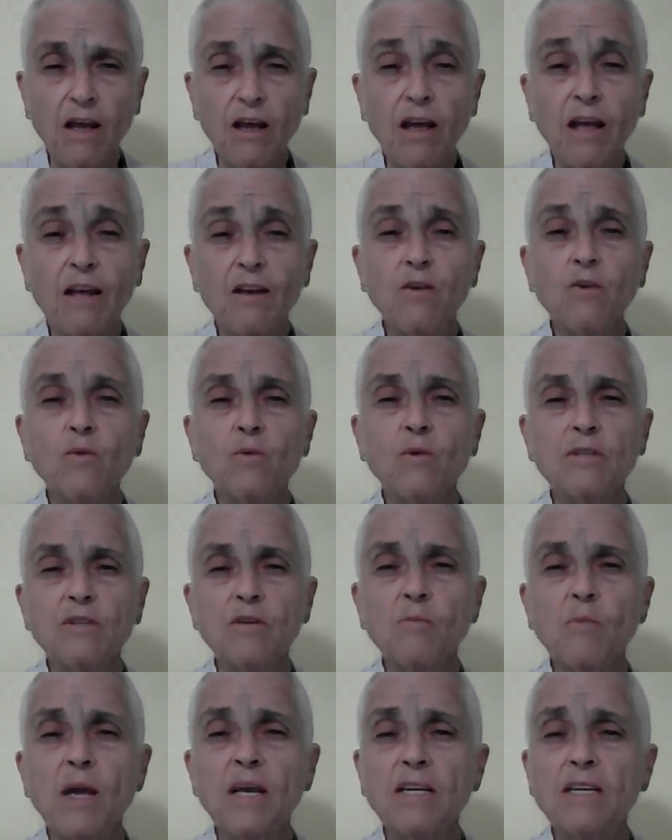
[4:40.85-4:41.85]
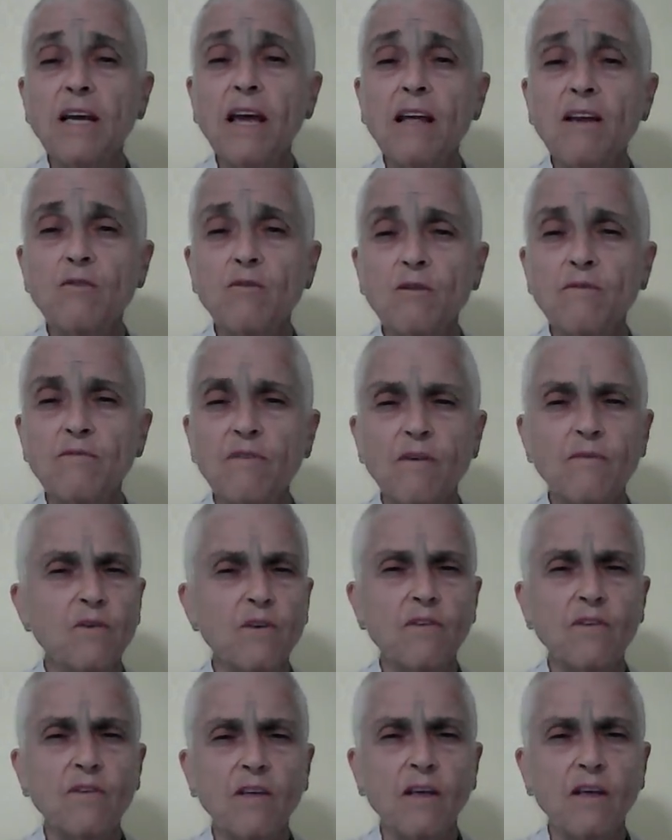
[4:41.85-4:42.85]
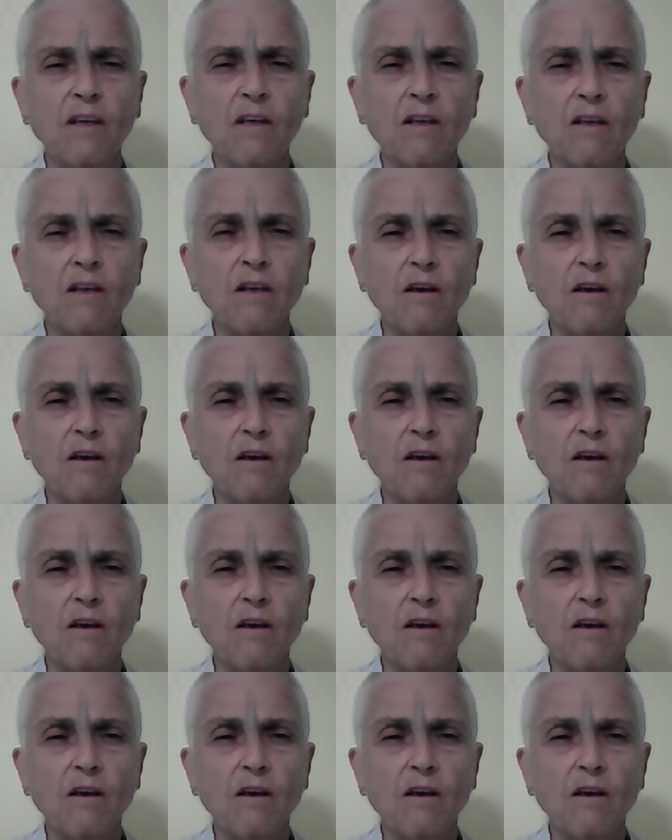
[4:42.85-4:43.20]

and who is the maintainer of everything,